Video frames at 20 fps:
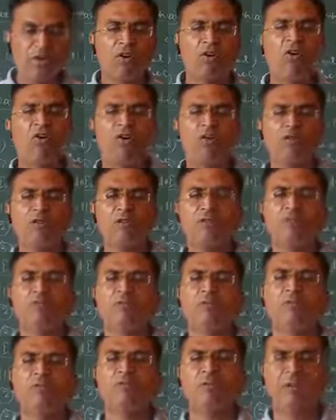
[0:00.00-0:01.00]

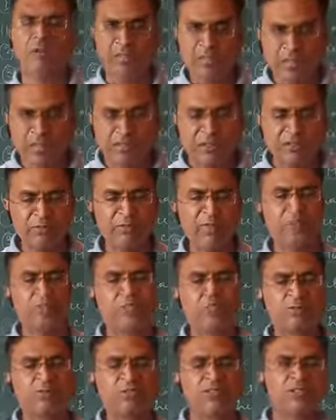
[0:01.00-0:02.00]
or database
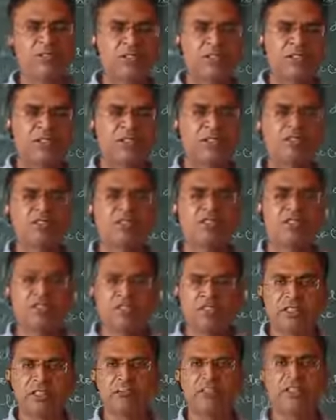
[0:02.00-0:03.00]
management system is
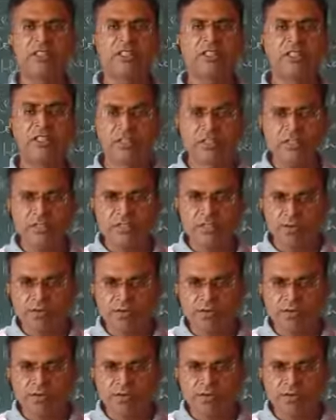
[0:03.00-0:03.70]
nothing but it is a